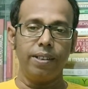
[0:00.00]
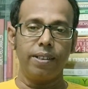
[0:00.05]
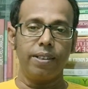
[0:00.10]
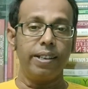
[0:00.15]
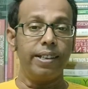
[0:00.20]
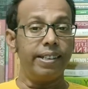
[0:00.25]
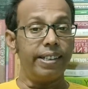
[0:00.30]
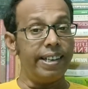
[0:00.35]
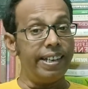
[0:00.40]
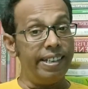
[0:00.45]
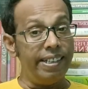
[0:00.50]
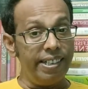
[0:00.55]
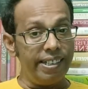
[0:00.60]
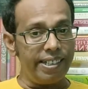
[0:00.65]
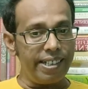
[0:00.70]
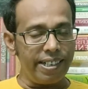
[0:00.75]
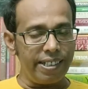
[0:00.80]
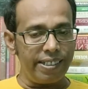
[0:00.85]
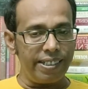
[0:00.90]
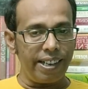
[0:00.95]
it
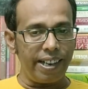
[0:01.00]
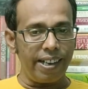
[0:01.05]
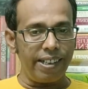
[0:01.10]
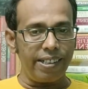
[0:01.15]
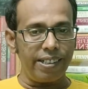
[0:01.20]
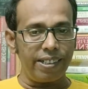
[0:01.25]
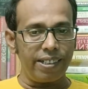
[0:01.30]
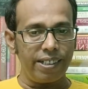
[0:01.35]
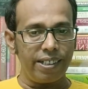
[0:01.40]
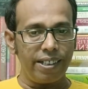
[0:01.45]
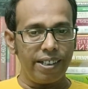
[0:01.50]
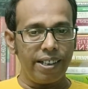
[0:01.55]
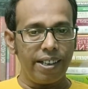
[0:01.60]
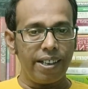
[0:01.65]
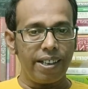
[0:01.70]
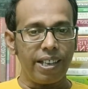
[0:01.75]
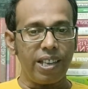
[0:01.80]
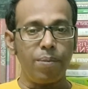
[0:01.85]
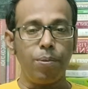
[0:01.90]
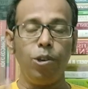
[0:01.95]
indicates that
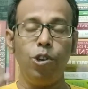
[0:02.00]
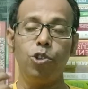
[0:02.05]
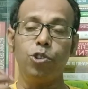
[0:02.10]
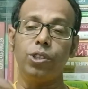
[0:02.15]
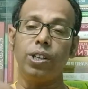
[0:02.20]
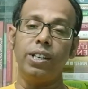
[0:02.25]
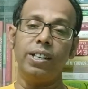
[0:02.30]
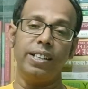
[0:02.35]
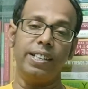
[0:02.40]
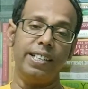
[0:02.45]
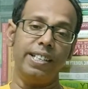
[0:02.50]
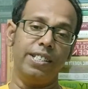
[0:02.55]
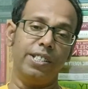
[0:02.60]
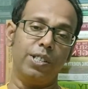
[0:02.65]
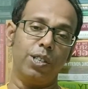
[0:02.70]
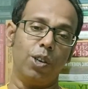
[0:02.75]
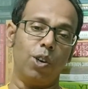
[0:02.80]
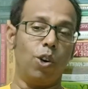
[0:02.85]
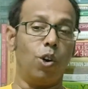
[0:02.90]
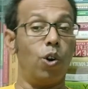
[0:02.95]
evolution is
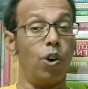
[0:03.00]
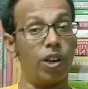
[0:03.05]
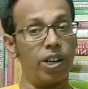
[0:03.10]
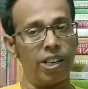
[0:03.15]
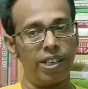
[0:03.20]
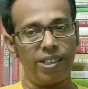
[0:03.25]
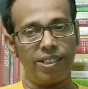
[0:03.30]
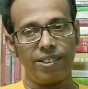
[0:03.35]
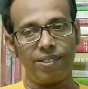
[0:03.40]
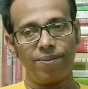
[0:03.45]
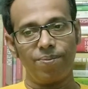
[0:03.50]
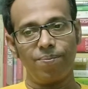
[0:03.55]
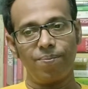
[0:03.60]
occurring.